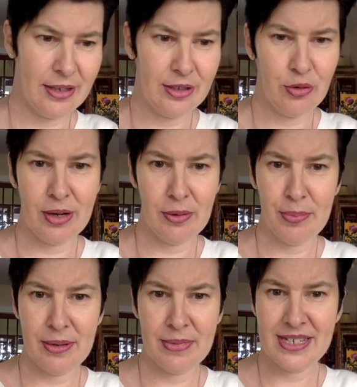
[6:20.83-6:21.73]
Do I
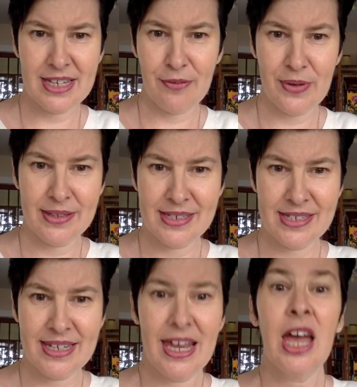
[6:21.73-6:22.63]
repeat myself
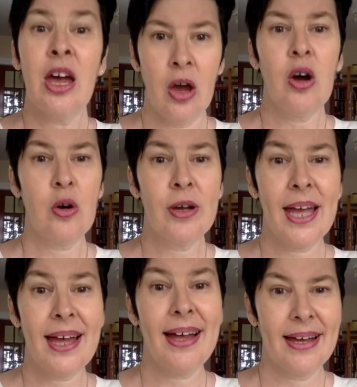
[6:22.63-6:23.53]
endlessly? Oh,
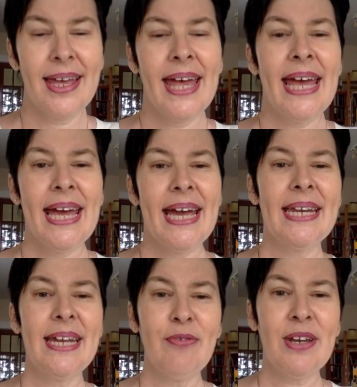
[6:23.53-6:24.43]
yeah.
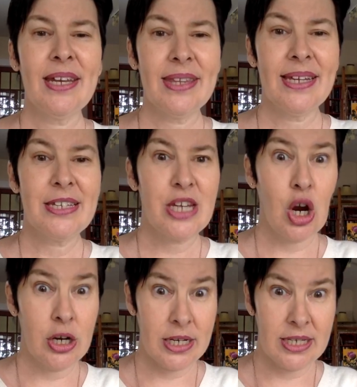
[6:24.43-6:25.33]
And even in these
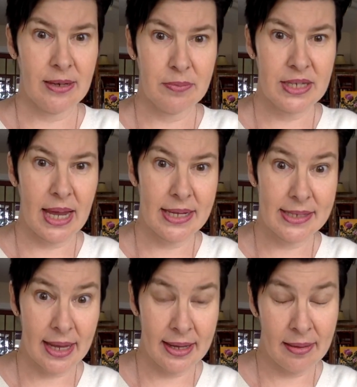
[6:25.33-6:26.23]
art tips, as
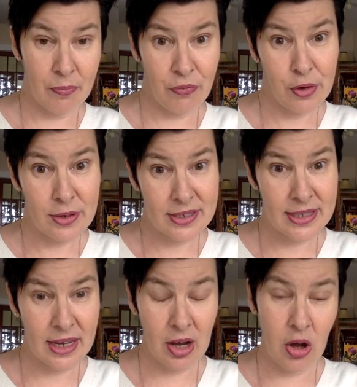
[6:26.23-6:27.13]
I am
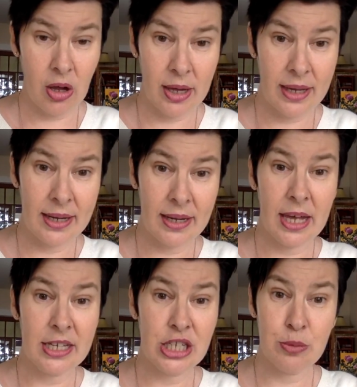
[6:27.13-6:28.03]
focusing on
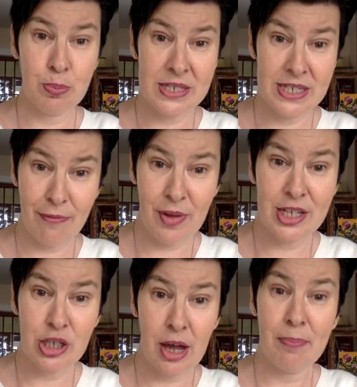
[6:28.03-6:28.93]
a specific
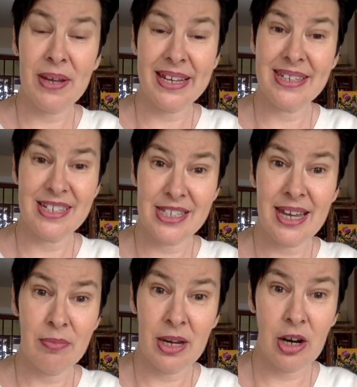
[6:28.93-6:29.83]
topic in these
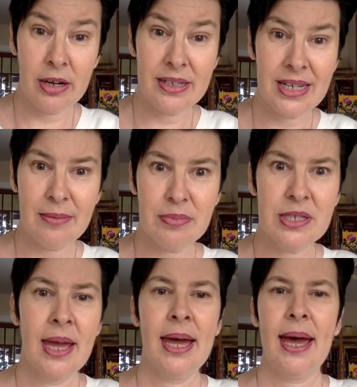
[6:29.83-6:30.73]
10-minute art tips,
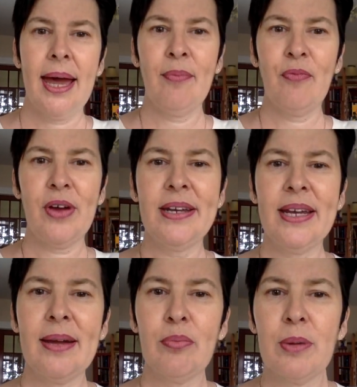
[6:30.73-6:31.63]
I'm
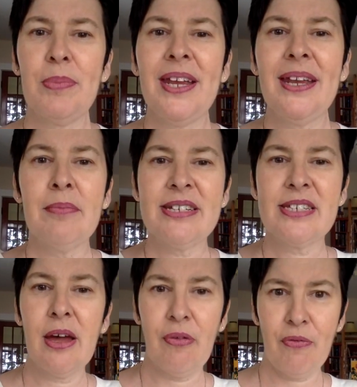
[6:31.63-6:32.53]
finding I'm repeating
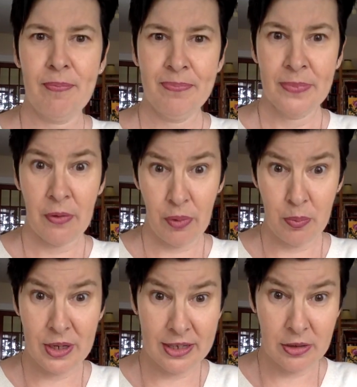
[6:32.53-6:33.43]
myself from
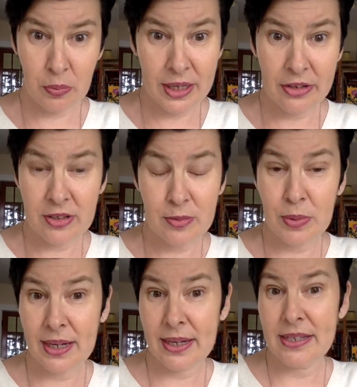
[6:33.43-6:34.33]
week to week just
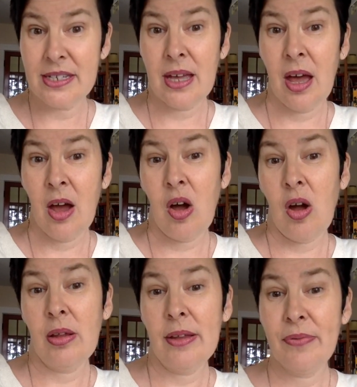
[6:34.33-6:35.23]
because
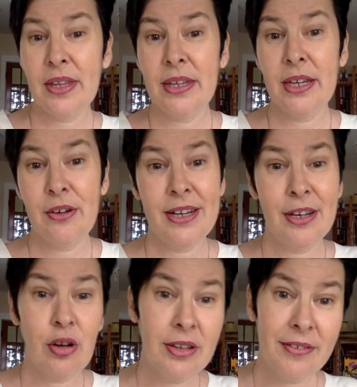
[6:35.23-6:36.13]
all of the theory and
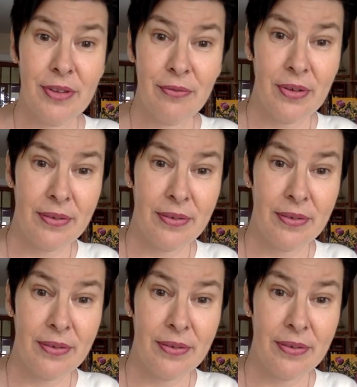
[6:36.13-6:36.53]
all of the